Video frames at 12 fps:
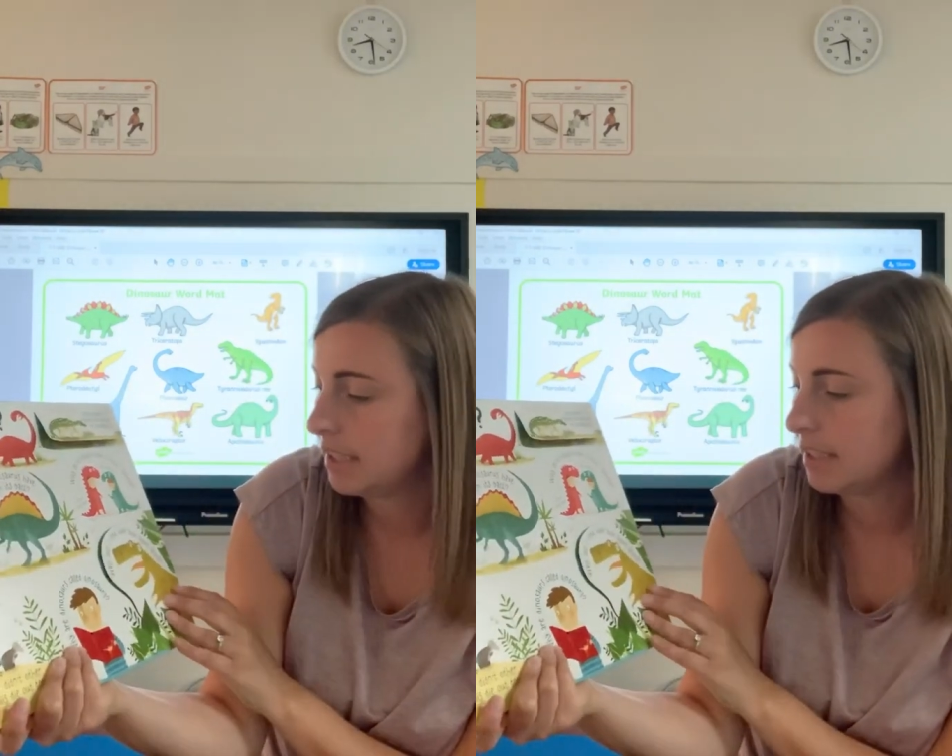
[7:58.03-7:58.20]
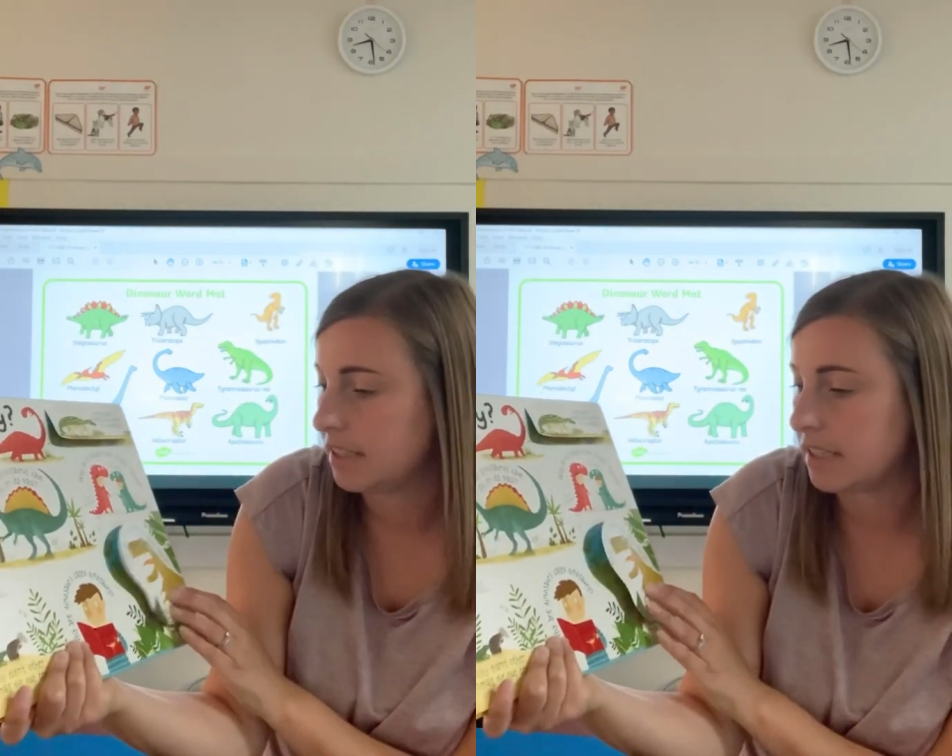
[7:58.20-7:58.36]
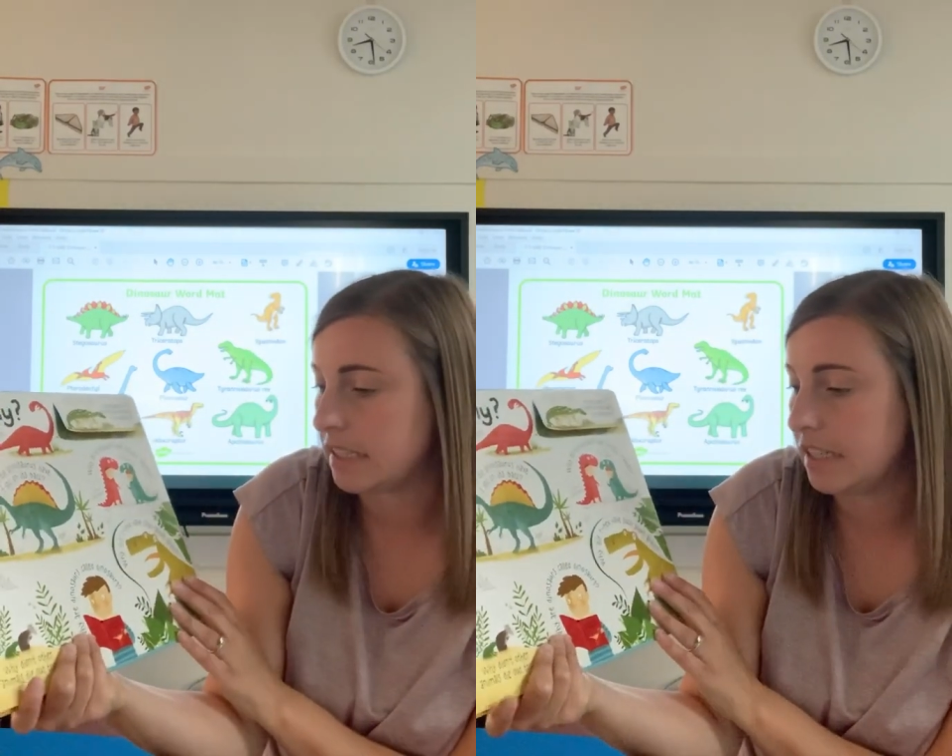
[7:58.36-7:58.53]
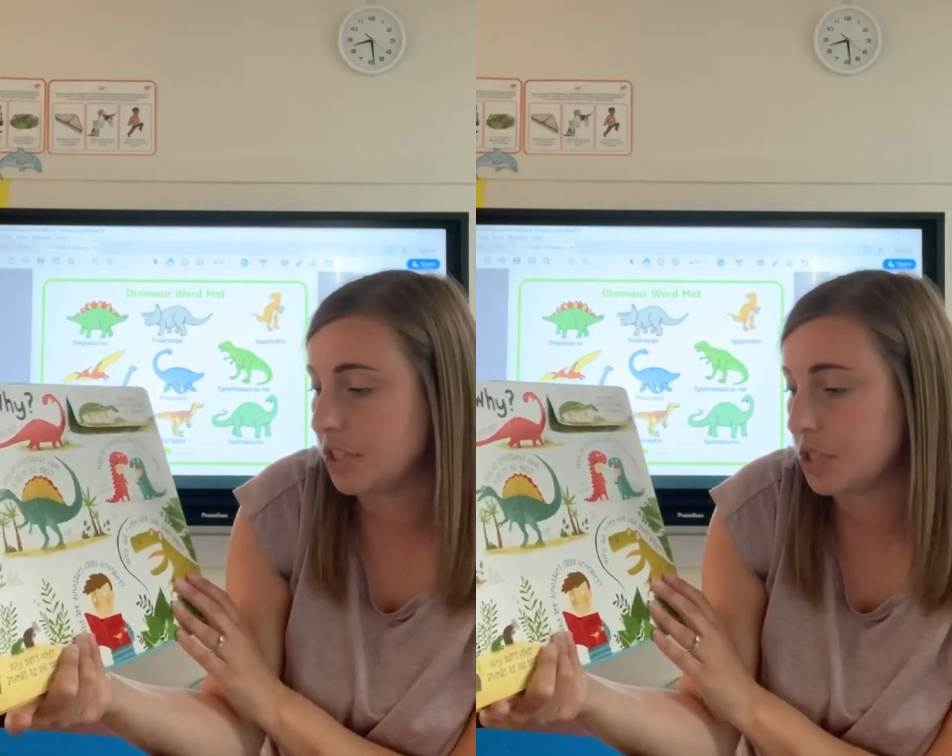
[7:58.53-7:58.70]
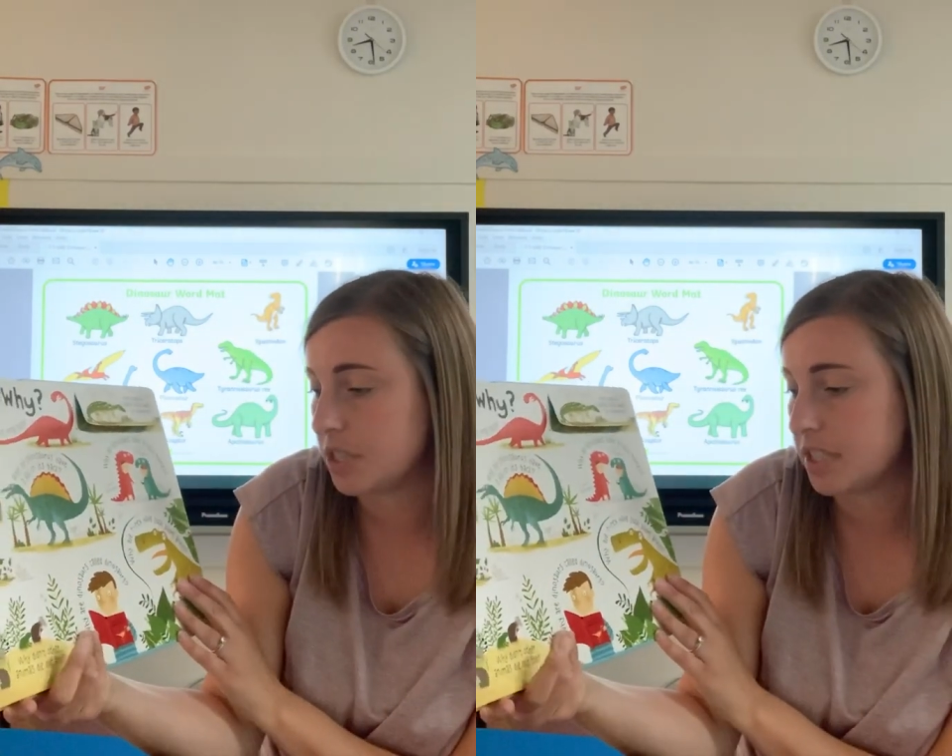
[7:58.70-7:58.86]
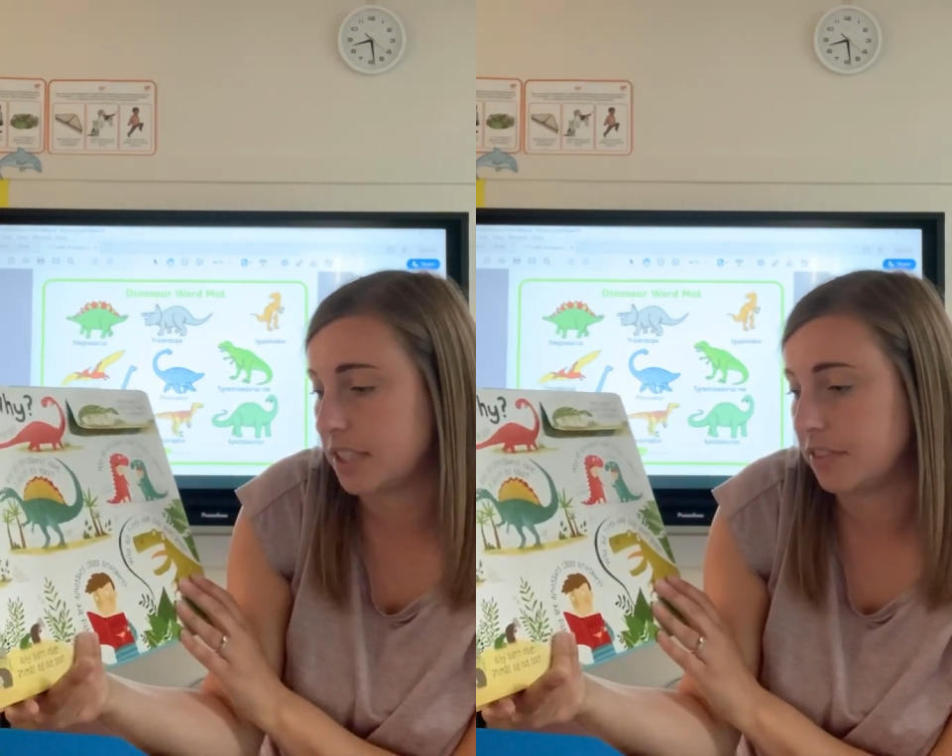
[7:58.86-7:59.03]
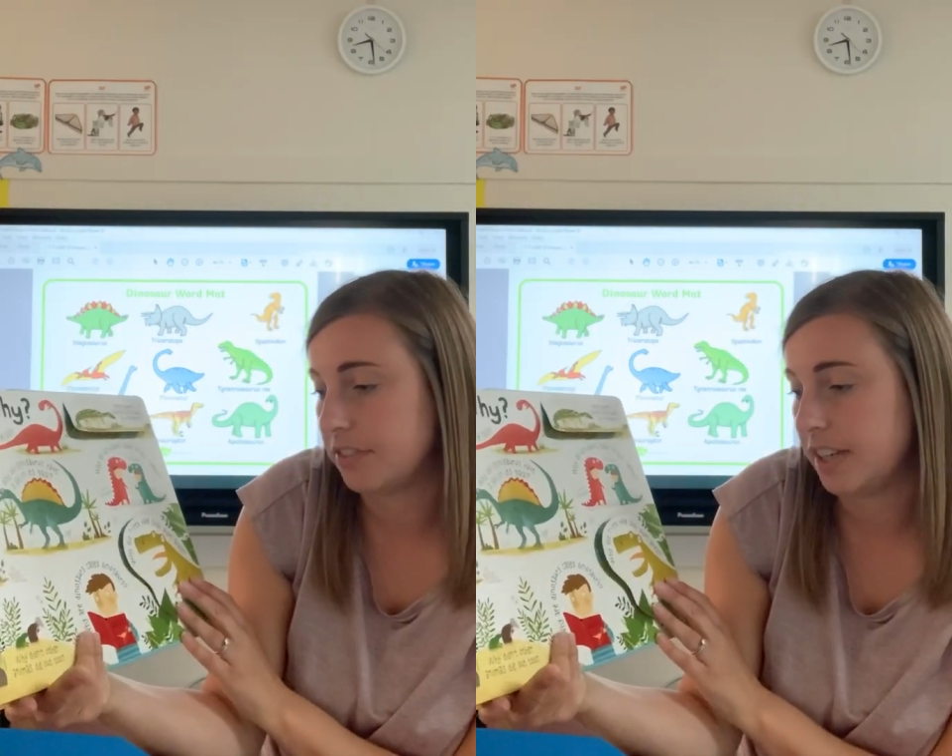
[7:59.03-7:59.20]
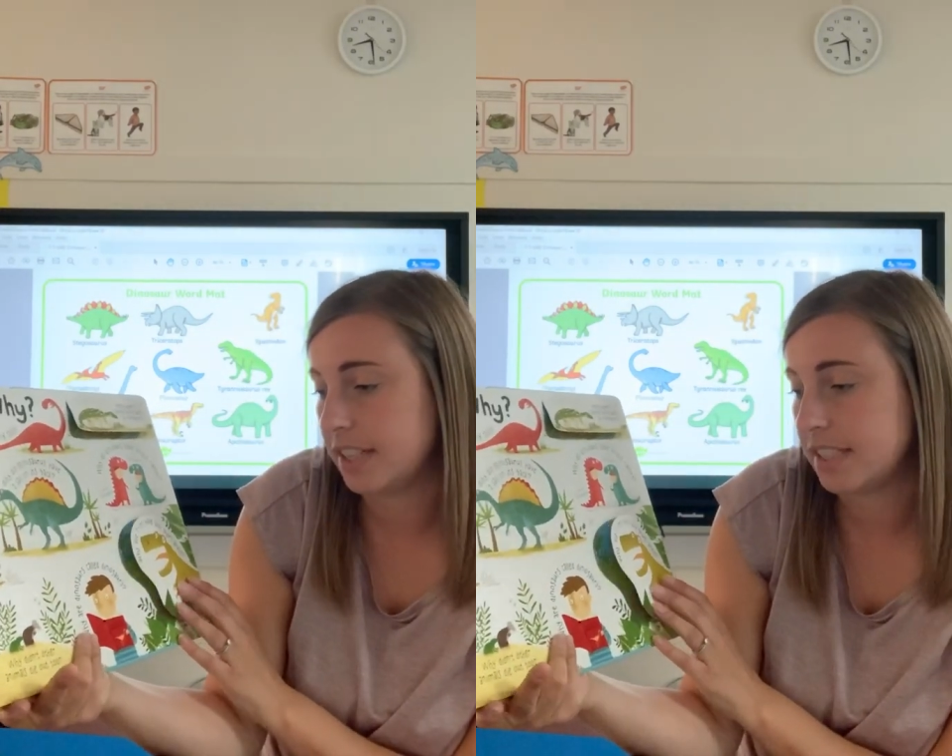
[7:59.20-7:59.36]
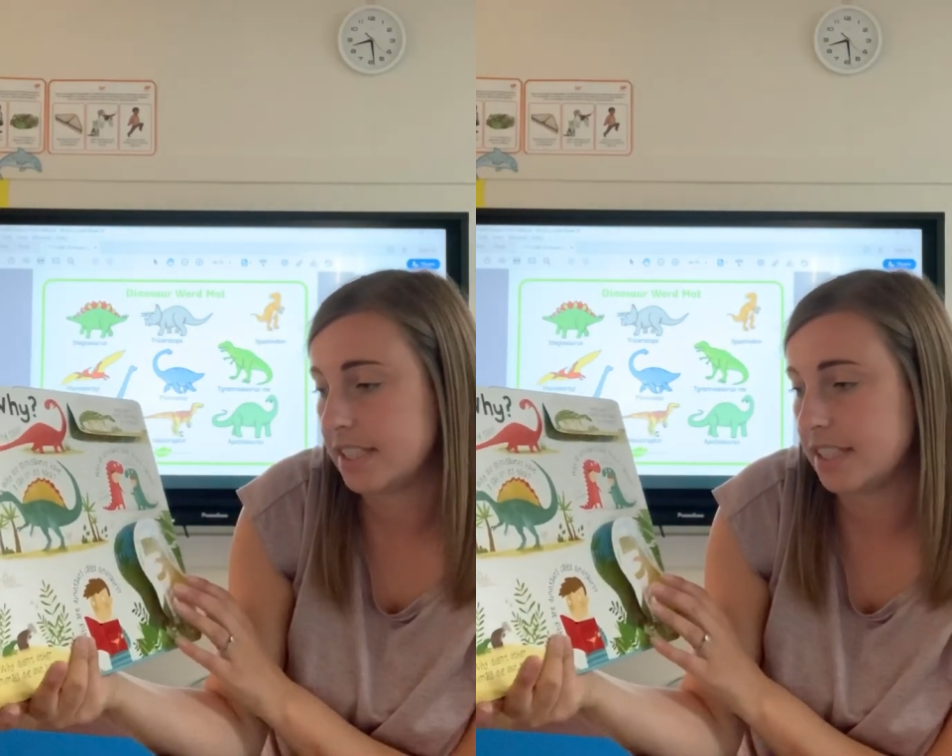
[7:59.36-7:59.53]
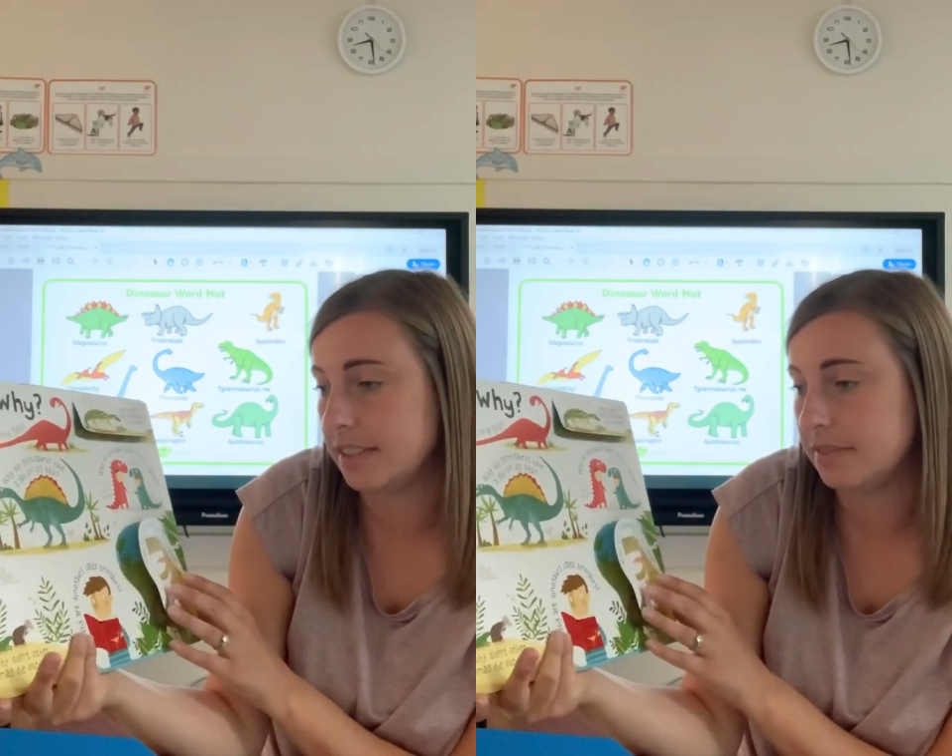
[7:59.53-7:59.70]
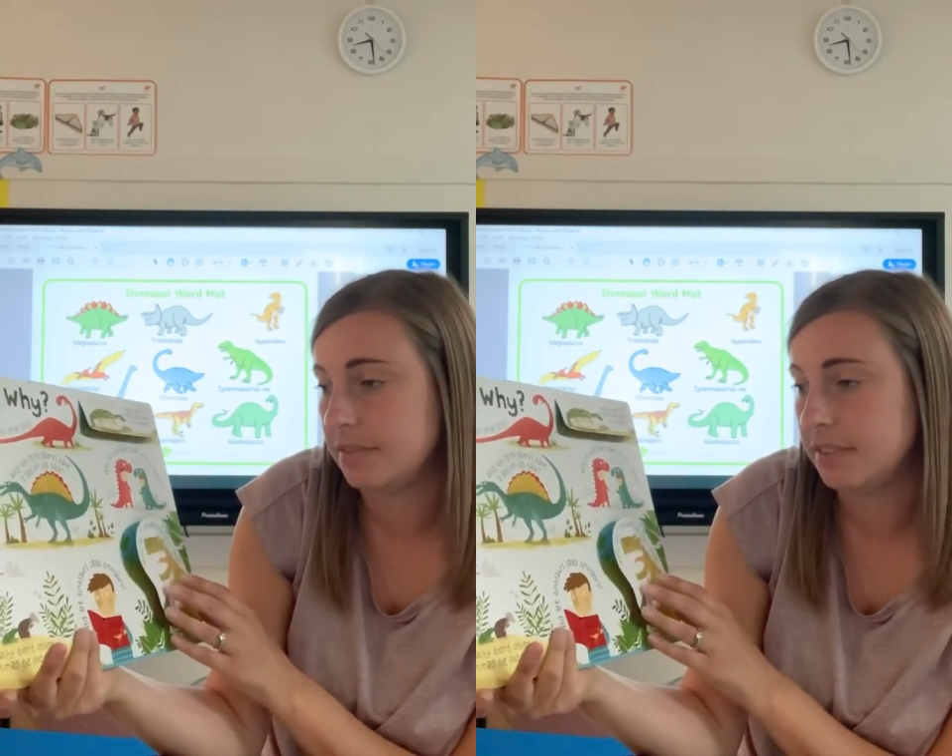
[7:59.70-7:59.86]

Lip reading: That's an interesting fact, isn't it?